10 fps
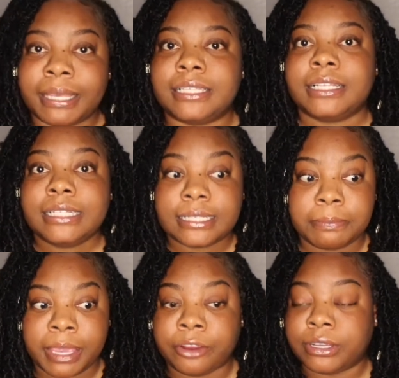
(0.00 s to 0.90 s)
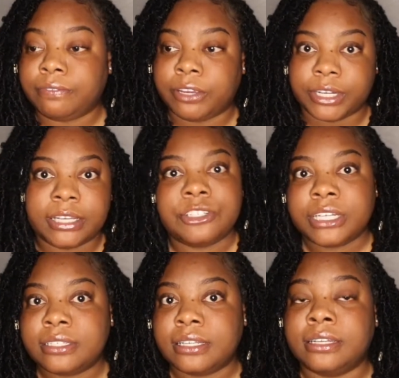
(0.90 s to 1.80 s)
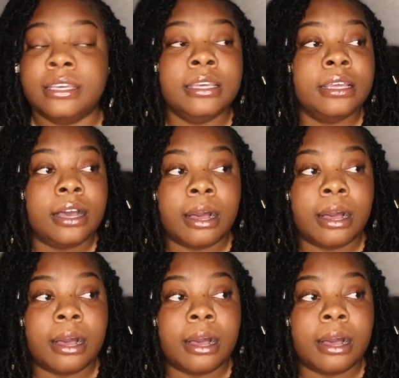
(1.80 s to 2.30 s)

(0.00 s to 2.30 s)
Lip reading: Basically, it's an area very congested. A